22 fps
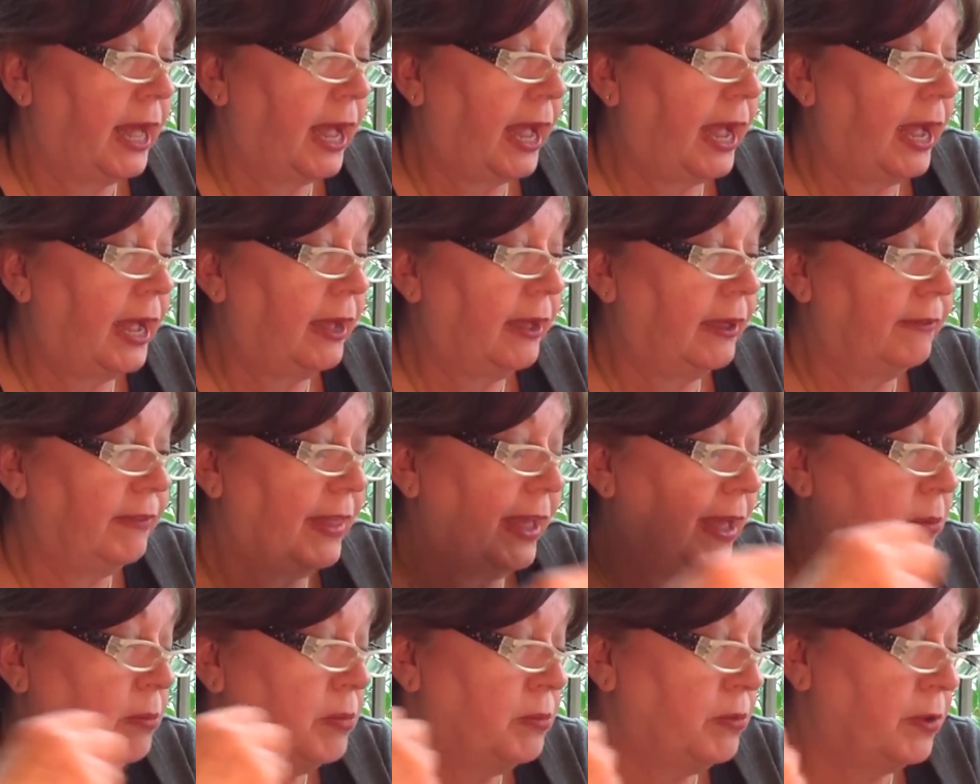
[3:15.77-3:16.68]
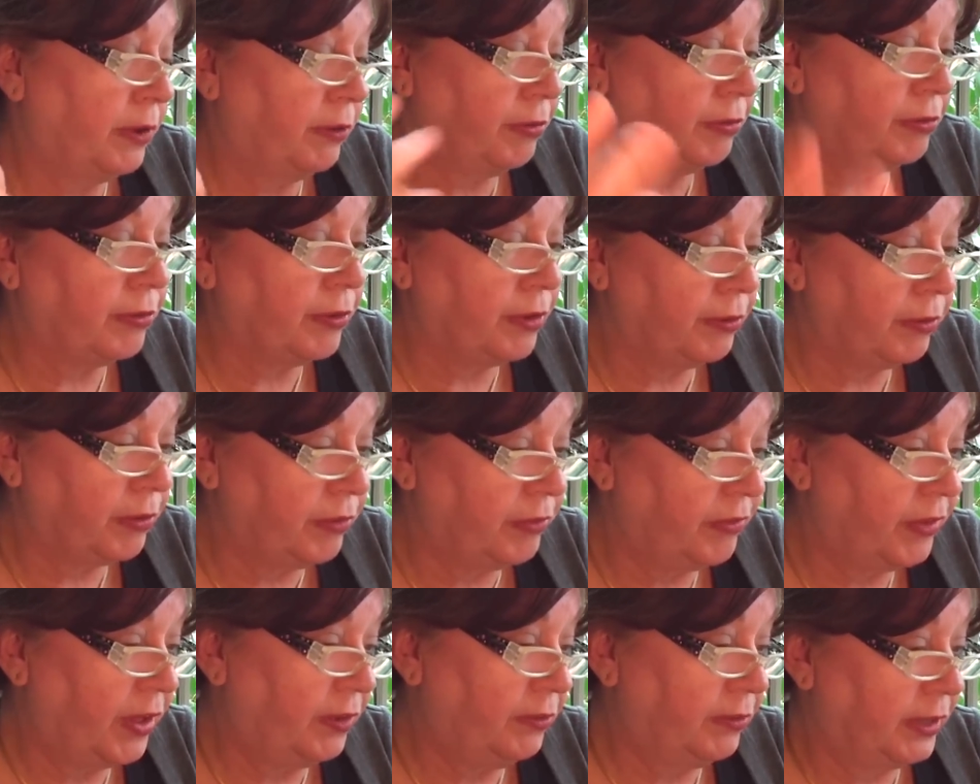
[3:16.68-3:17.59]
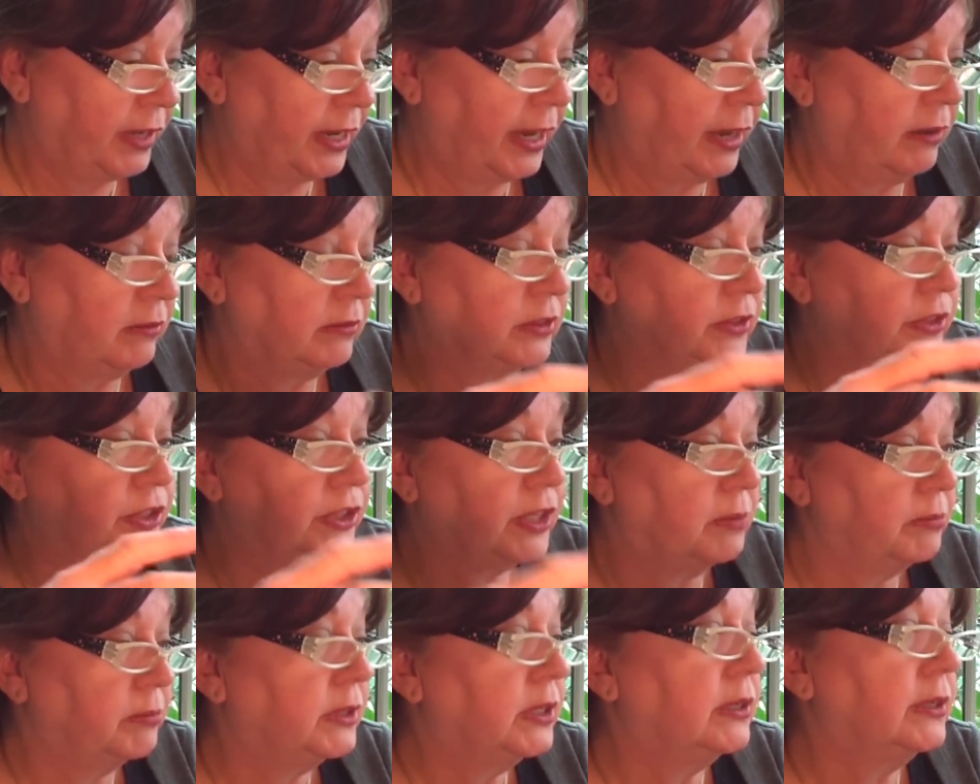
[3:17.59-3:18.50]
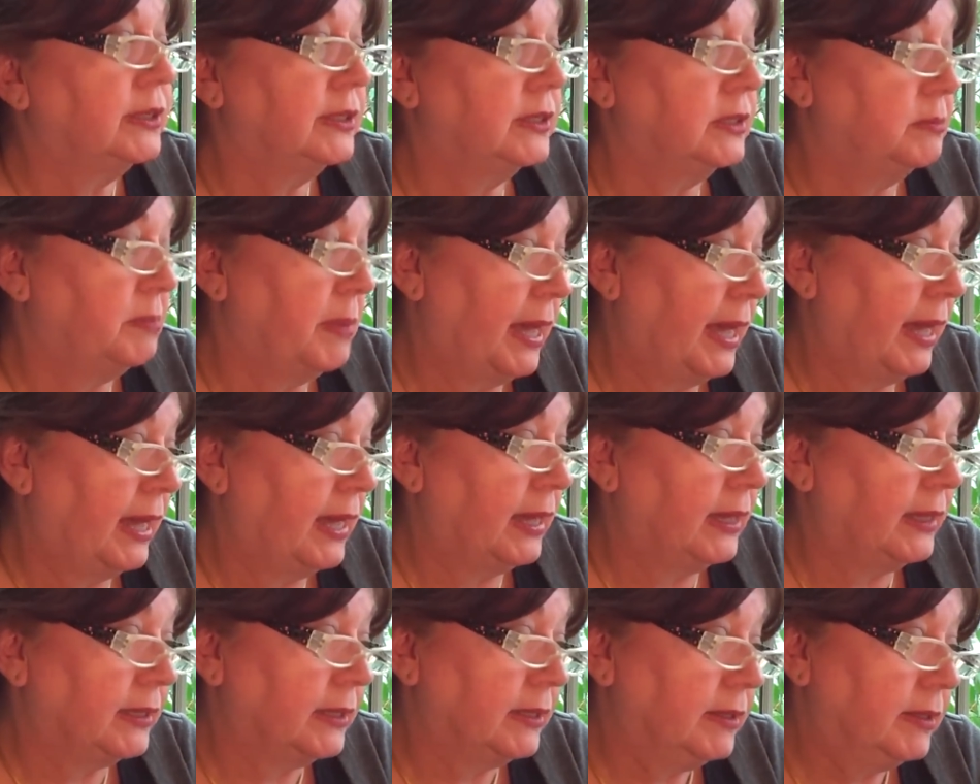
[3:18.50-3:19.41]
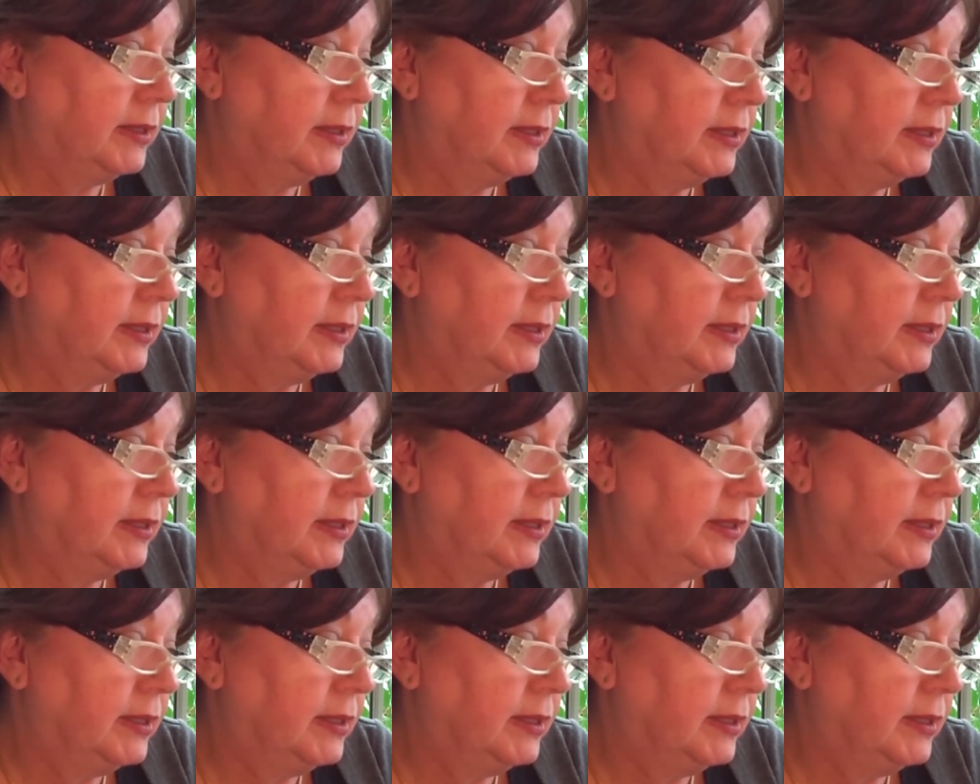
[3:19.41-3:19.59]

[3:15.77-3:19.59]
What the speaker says: I, at that point, threw the phone down, jumped on his back,